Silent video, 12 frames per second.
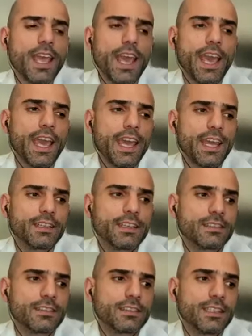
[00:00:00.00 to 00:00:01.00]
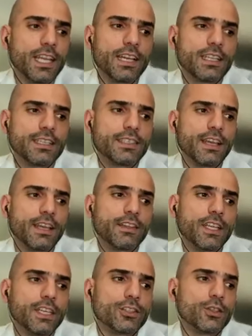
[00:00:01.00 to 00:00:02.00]
and yeah, he's
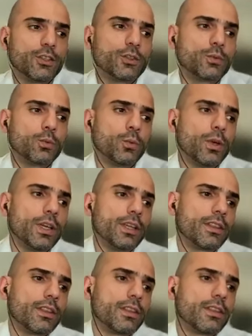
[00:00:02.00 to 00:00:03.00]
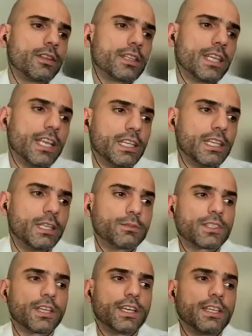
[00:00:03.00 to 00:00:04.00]
having issues with getting them
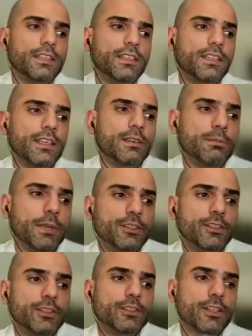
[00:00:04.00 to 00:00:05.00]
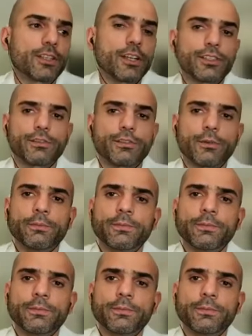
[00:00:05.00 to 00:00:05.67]
signed the mandatory disclosure form.